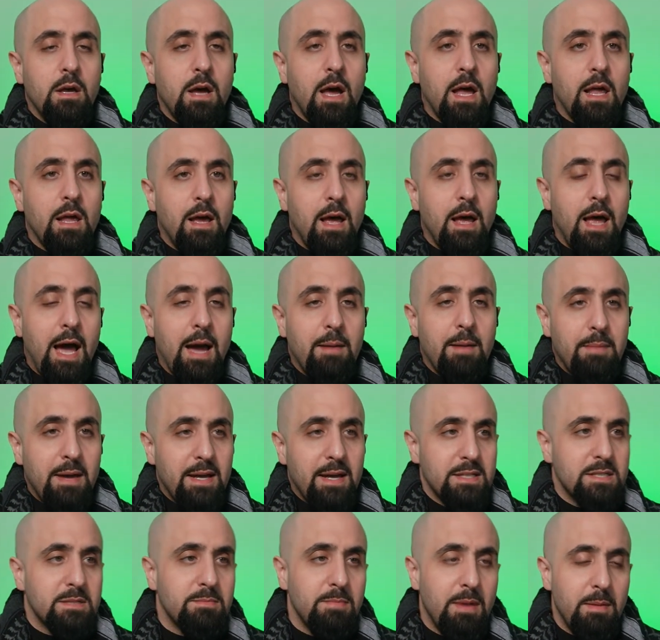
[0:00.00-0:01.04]

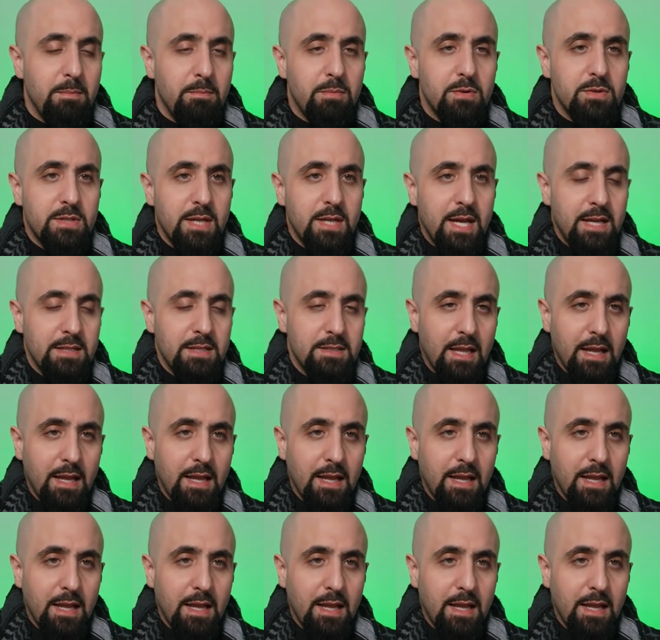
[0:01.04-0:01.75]
Hamas members has